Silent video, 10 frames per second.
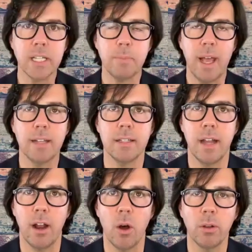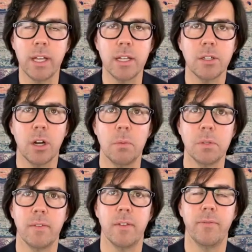expanded not only in
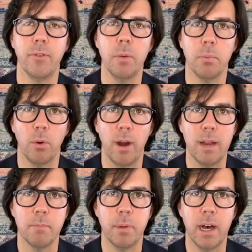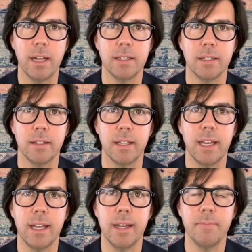terms of the footprint but
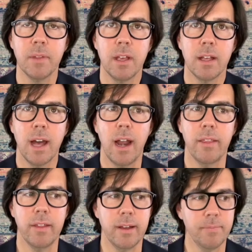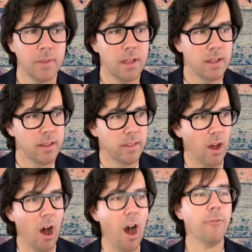the kind of the
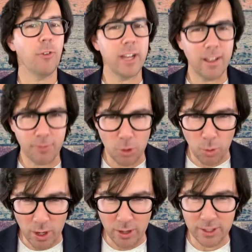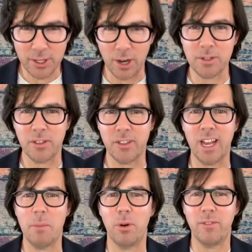the offering if you will in terms of the
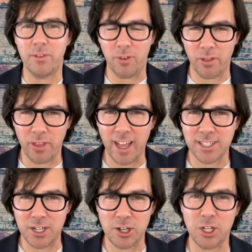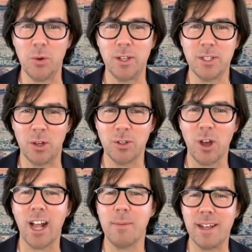number of different things that you're doing so
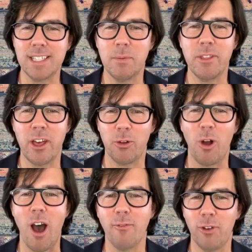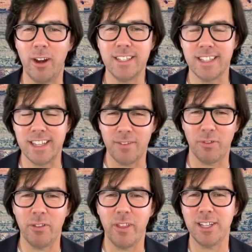talk about some of the other offerings and the
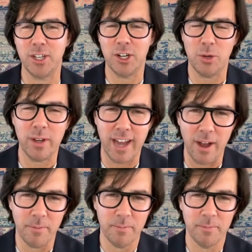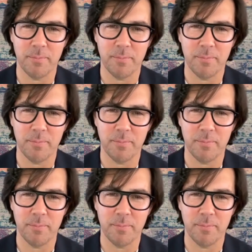different things that you're doing now